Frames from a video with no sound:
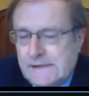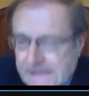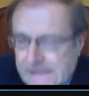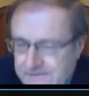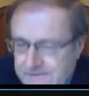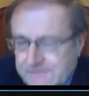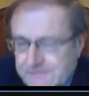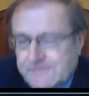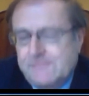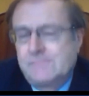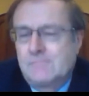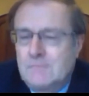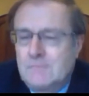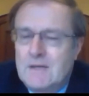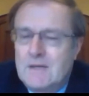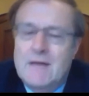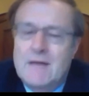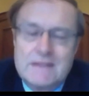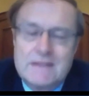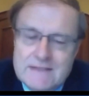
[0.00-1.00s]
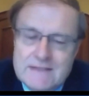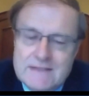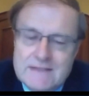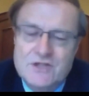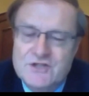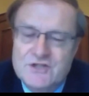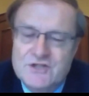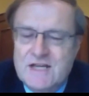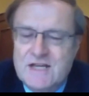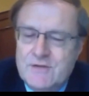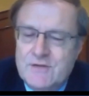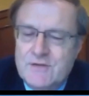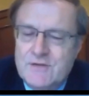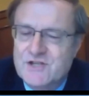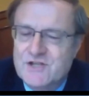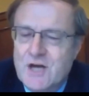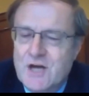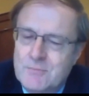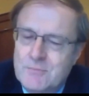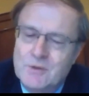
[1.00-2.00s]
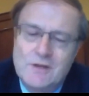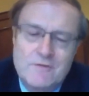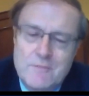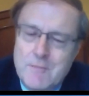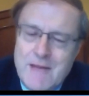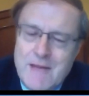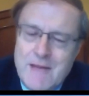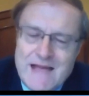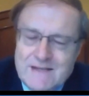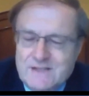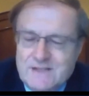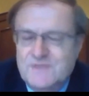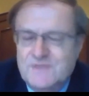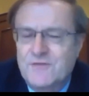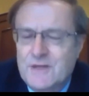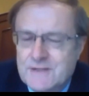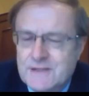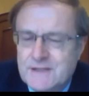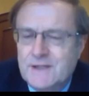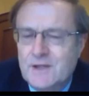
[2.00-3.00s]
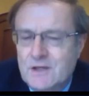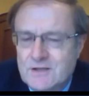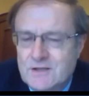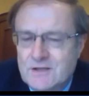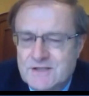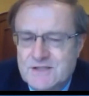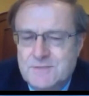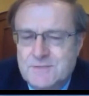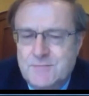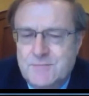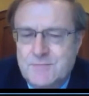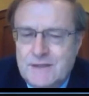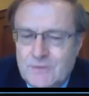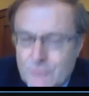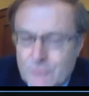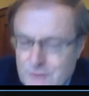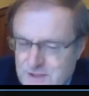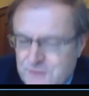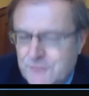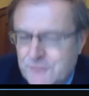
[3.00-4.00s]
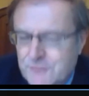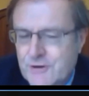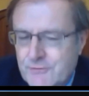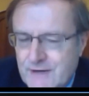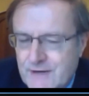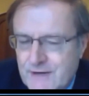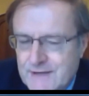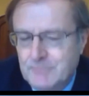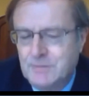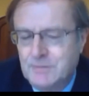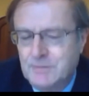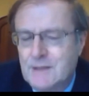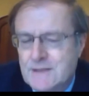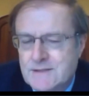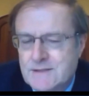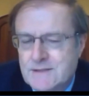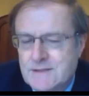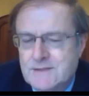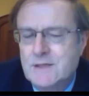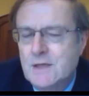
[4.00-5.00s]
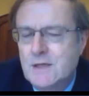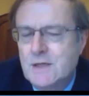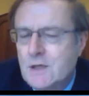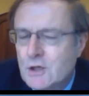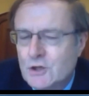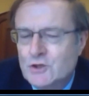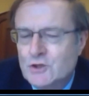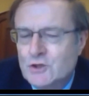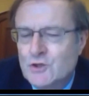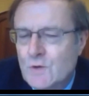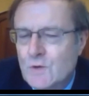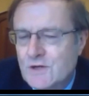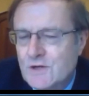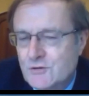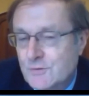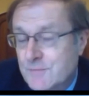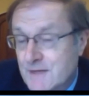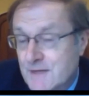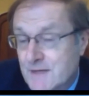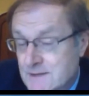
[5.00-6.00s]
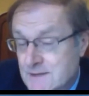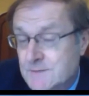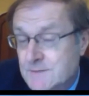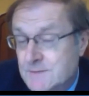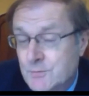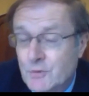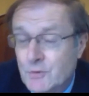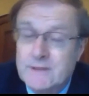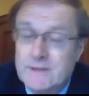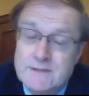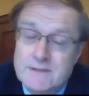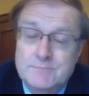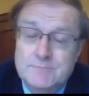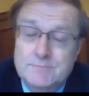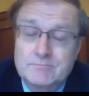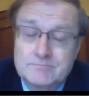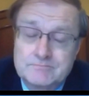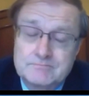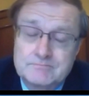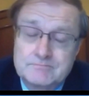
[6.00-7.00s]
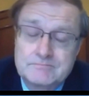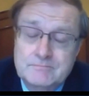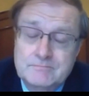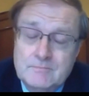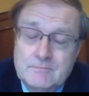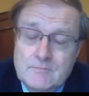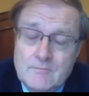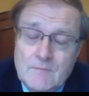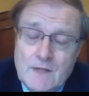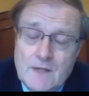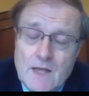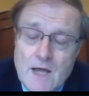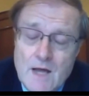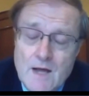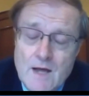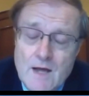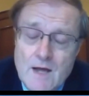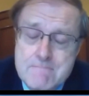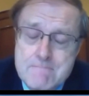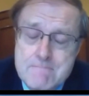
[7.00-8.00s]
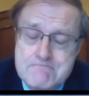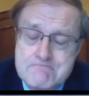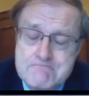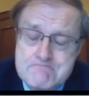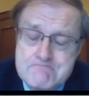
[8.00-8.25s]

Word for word: if, I mean, let's just take the example of a bank's funding costs being the risk-free rate plus two hundred basis points. Um,